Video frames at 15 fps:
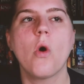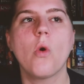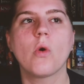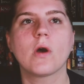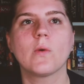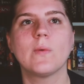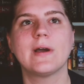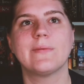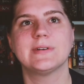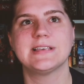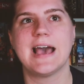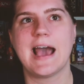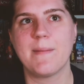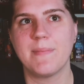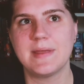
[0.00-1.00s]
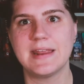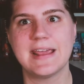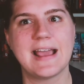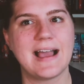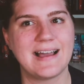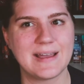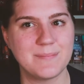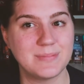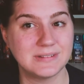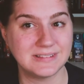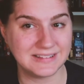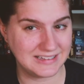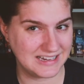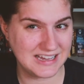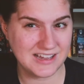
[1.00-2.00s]
Or what was happening, I
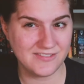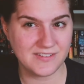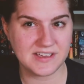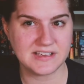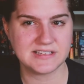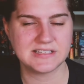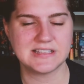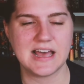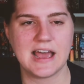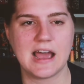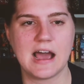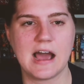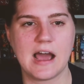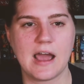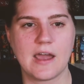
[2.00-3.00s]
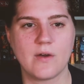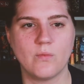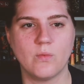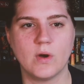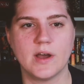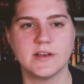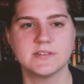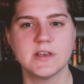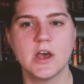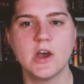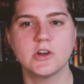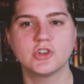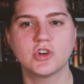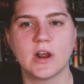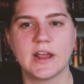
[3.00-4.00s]
believe, is that I was
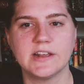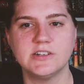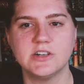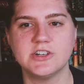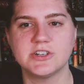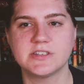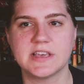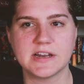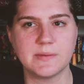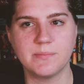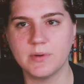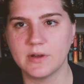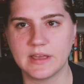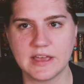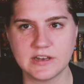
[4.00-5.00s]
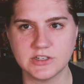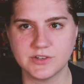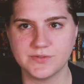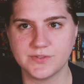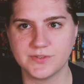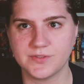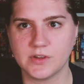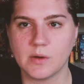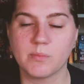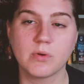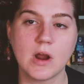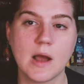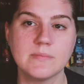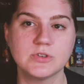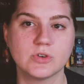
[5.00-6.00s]
trying to just get a book in to fulfill a
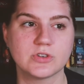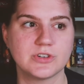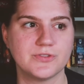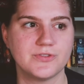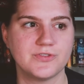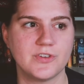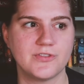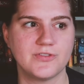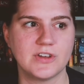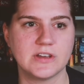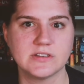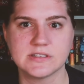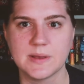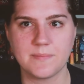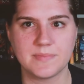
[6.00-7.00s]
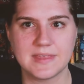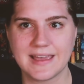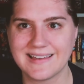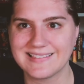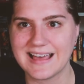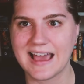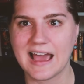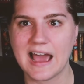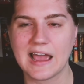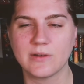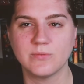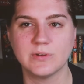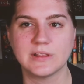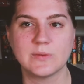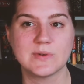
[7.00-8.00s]
prompt or to fulfill something that I
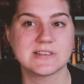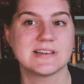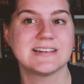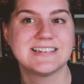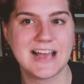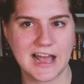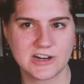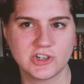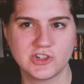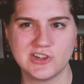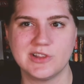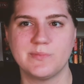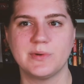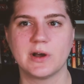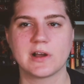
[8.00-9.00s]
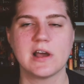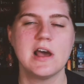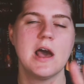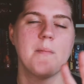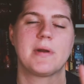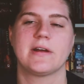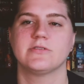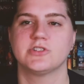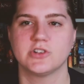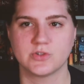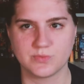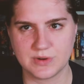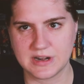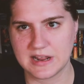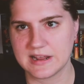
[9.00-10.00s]
really wasn't attached to the book, but I was
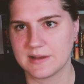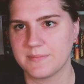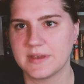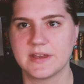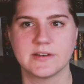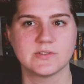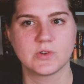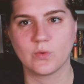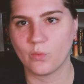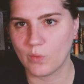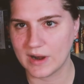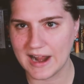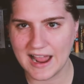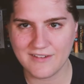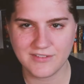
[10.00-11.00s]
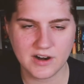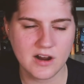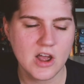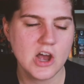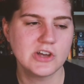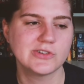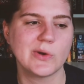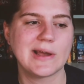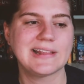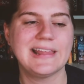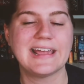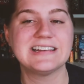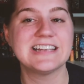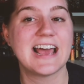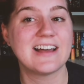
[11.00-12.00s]
just reading it because whatever. So I'd
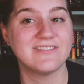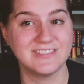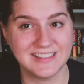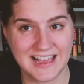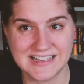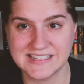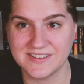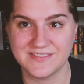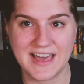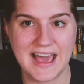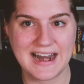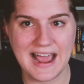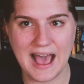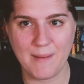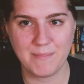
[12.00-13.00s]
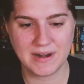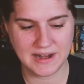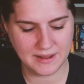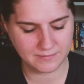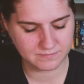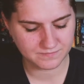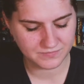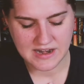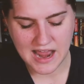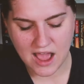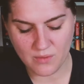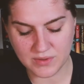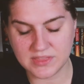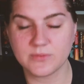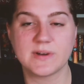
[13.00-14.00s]
like to have less of that happening.
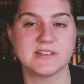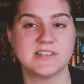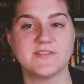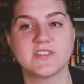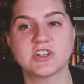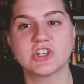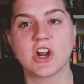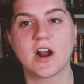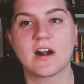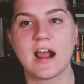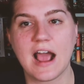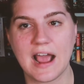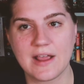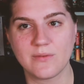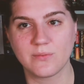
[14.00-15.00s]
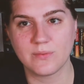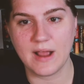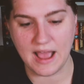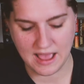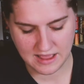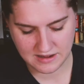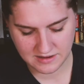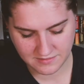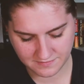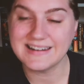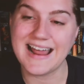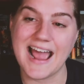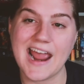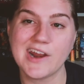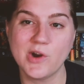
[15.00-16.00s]
Now with the rest of the chart, I read
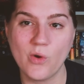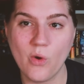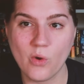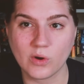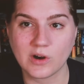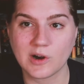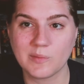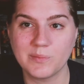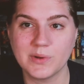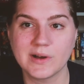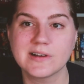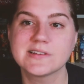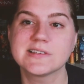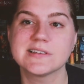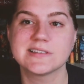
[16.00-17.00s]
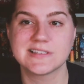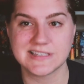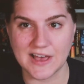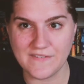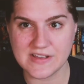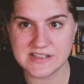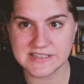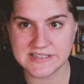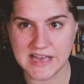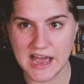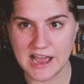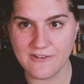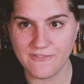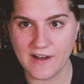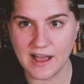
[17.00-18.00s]
9 horror books, 7
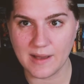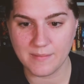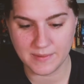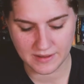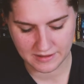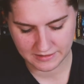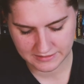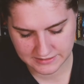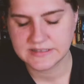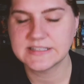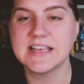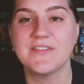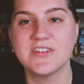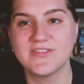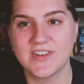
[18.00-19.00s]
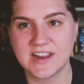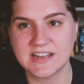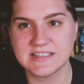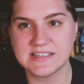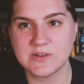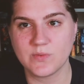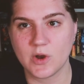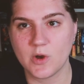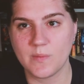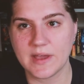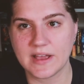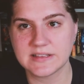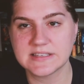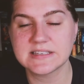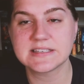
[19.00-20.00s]
sci-fi books, 7 fantasy
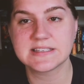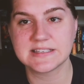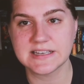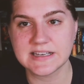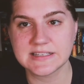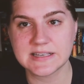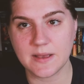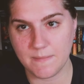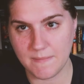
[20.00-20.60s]
romance, 6